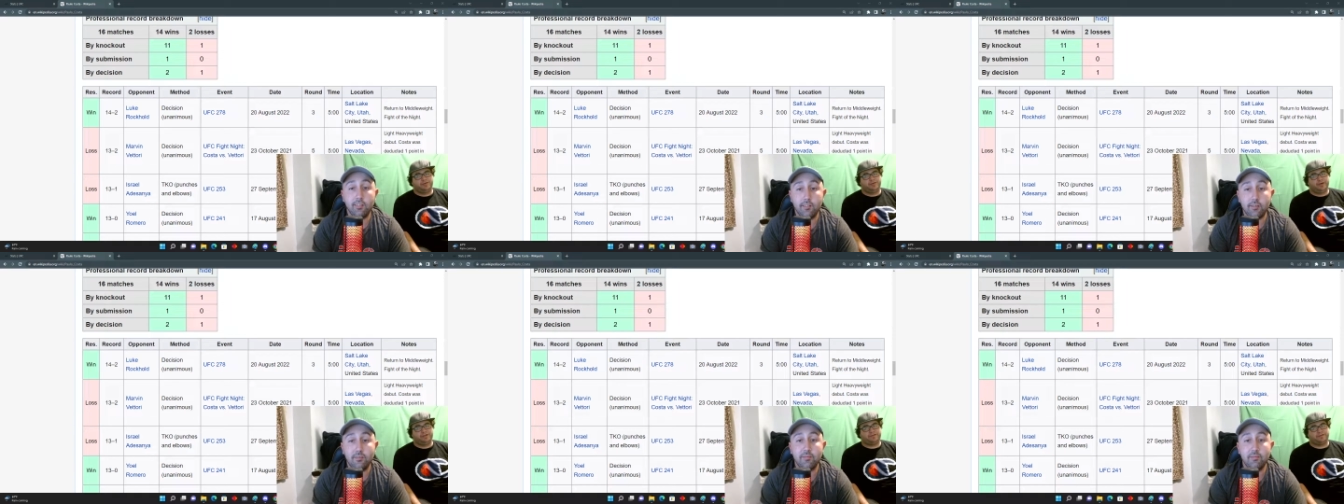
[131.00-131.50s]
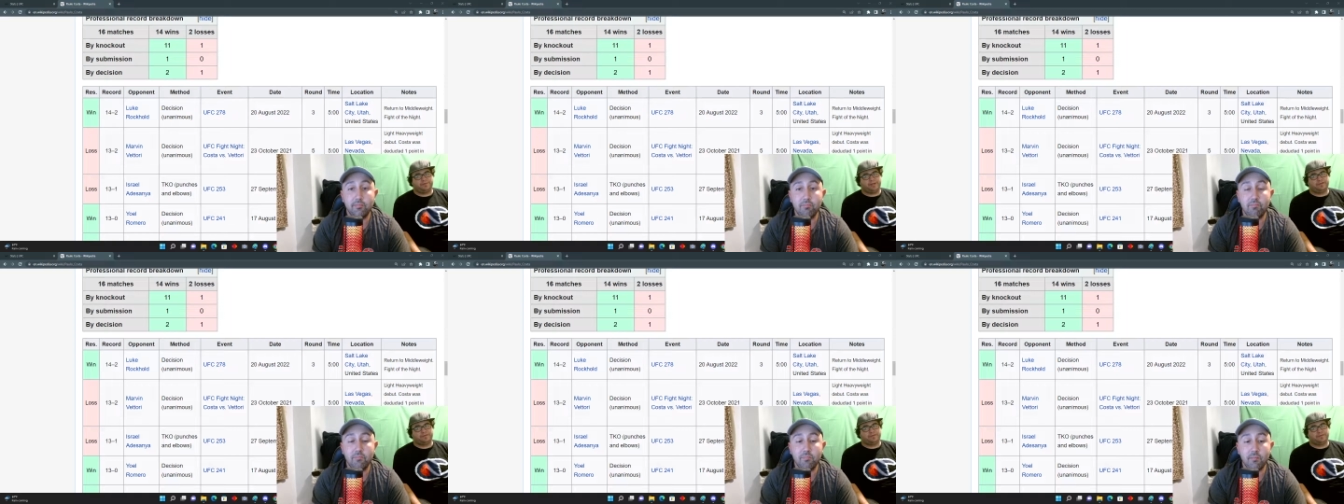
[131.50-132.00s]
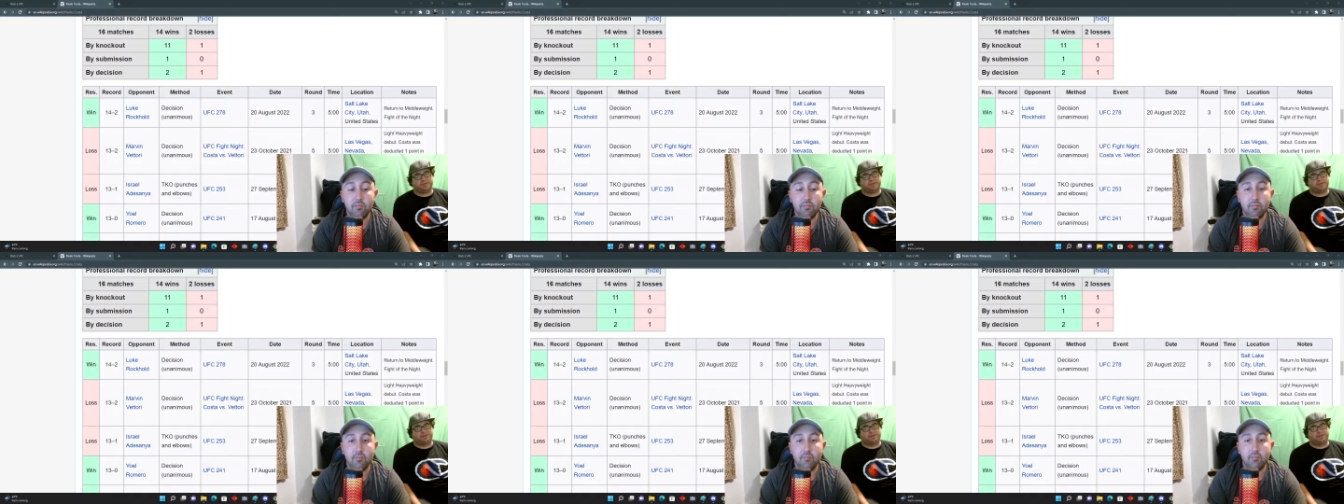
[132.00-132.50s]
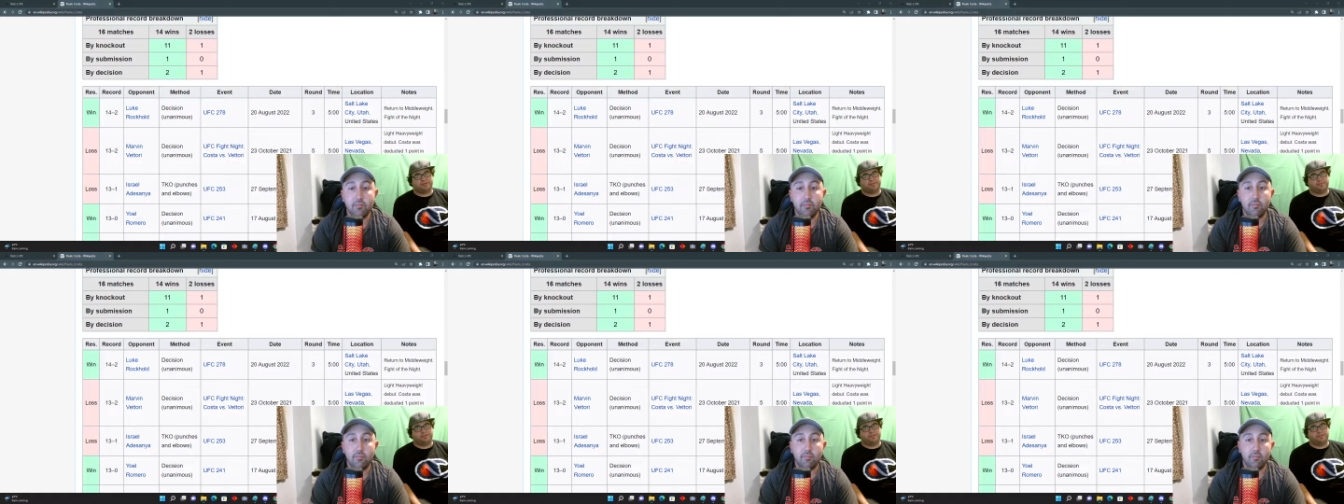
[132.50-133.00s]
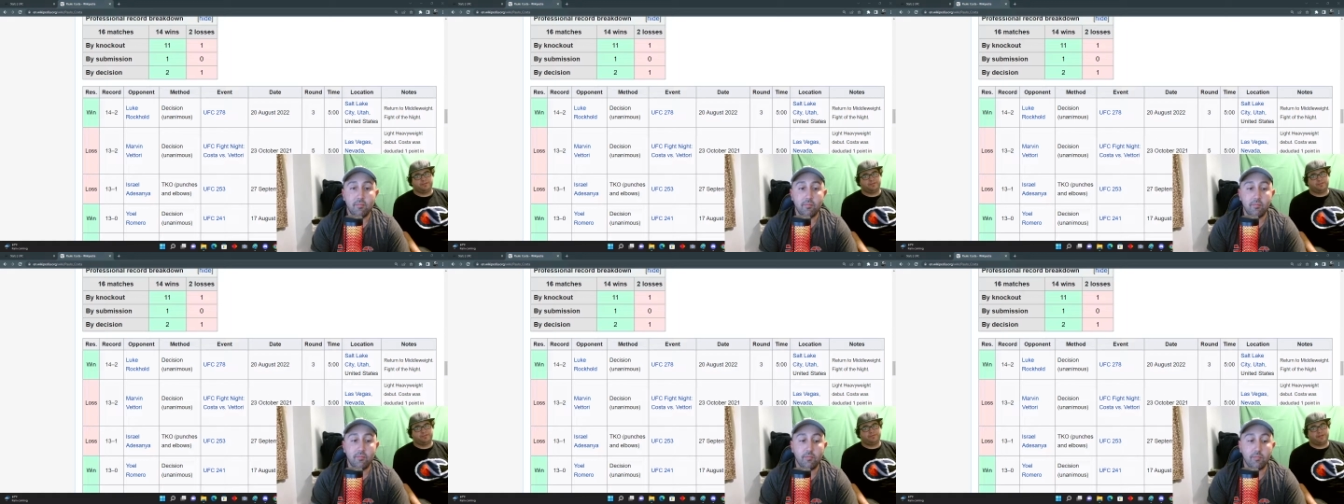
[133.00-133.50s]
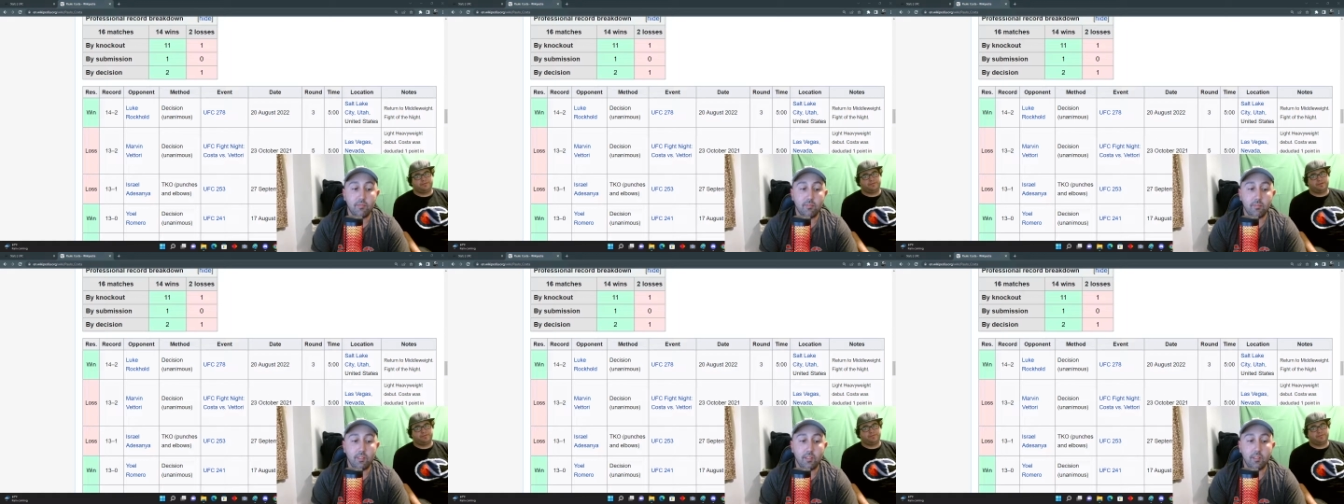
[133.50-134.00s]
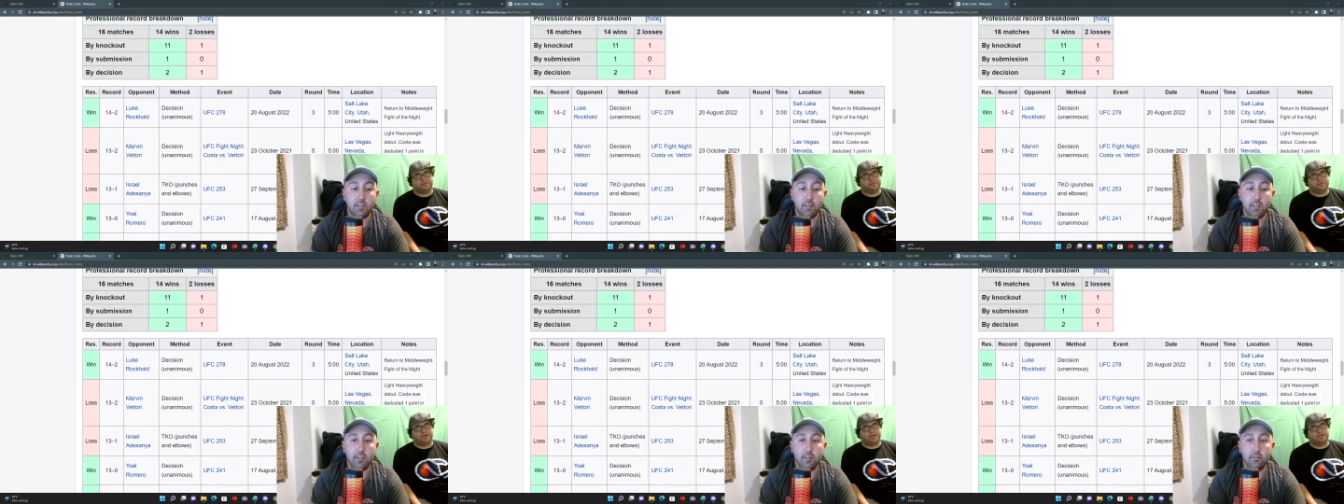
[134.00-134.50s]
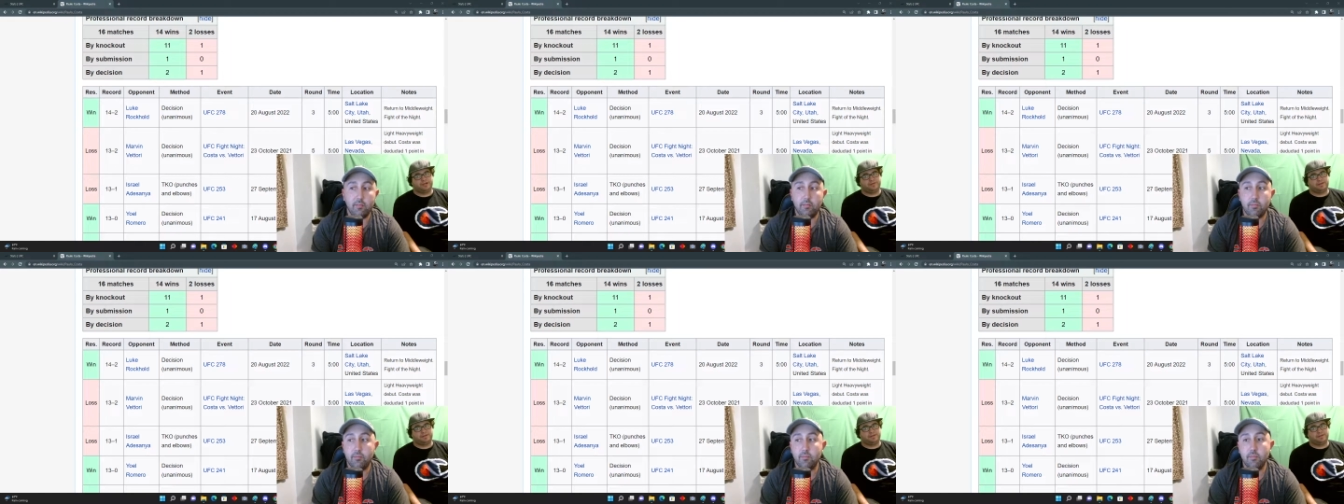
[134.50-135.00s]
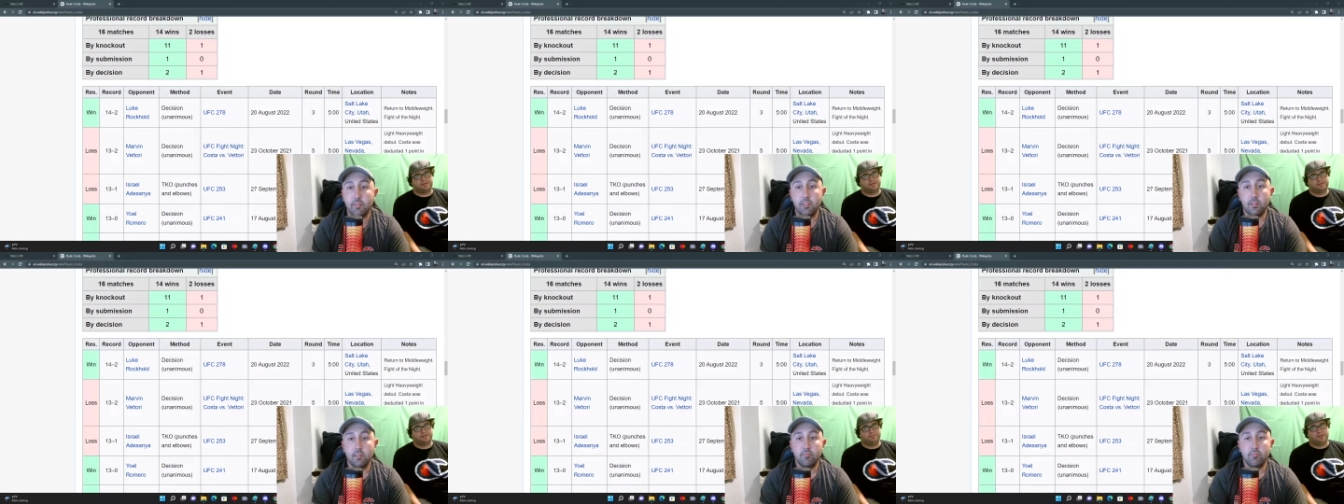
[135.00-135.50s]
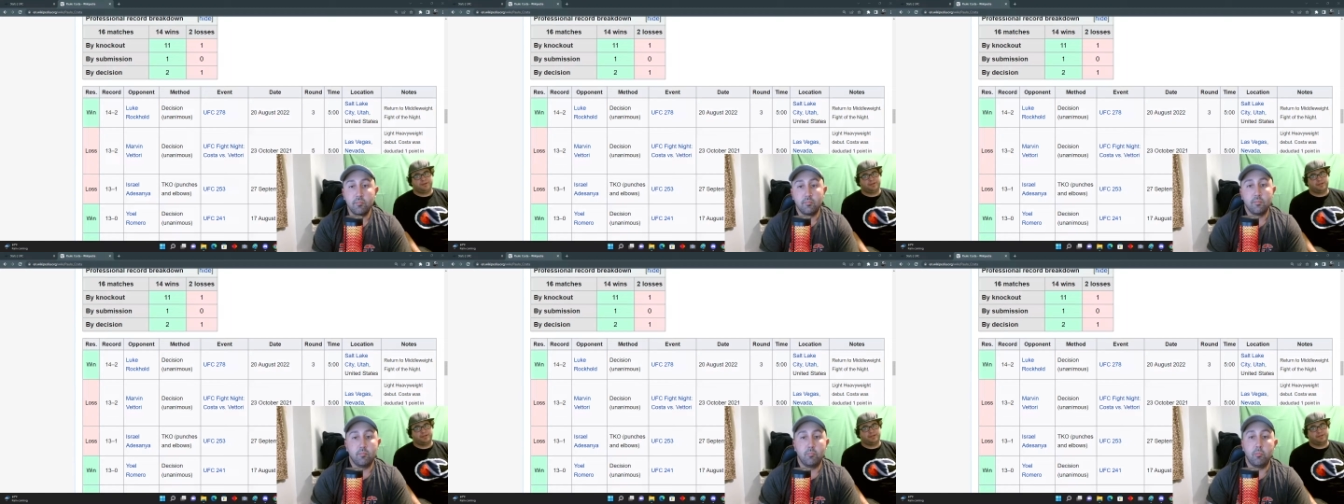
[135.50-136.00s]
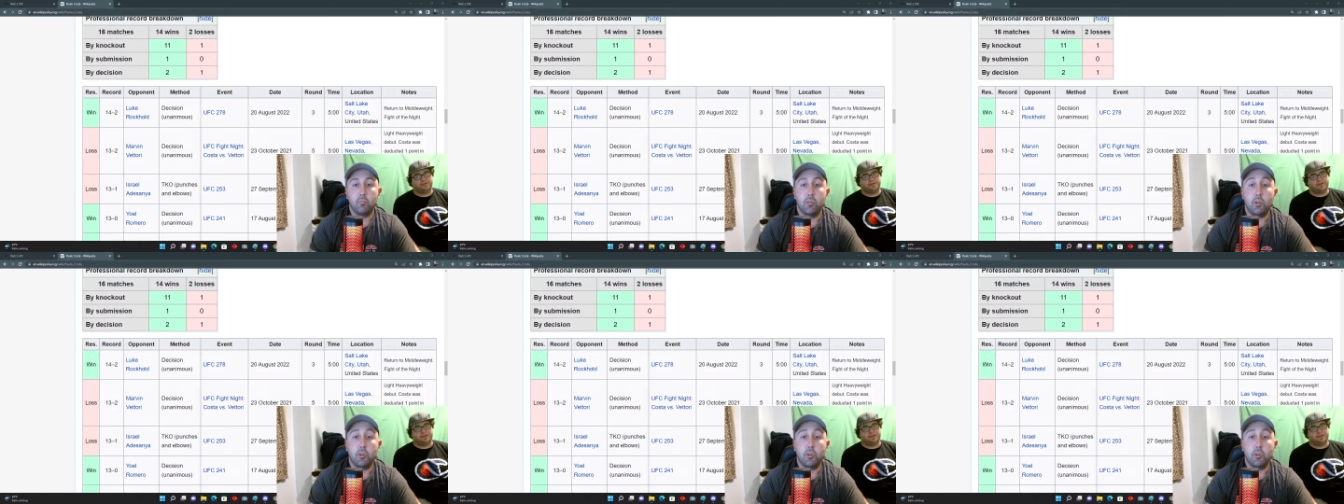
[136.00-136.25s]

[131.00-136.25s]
overestimates himself in terms even if it's striking, he thinks he's better than he is,